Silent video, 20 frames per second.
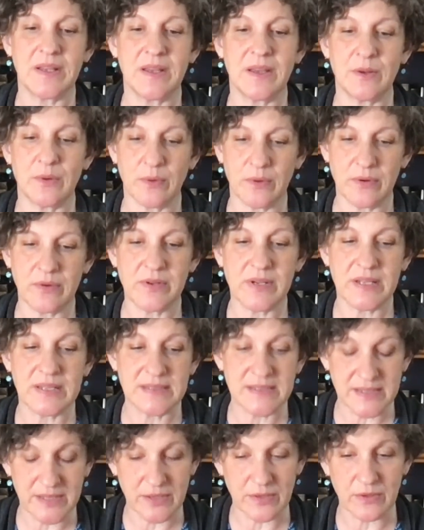in order to
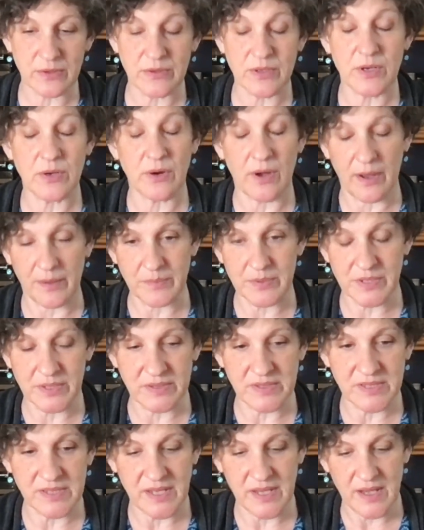consider your
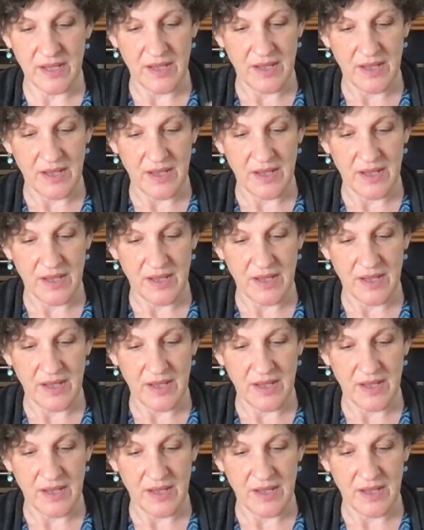options.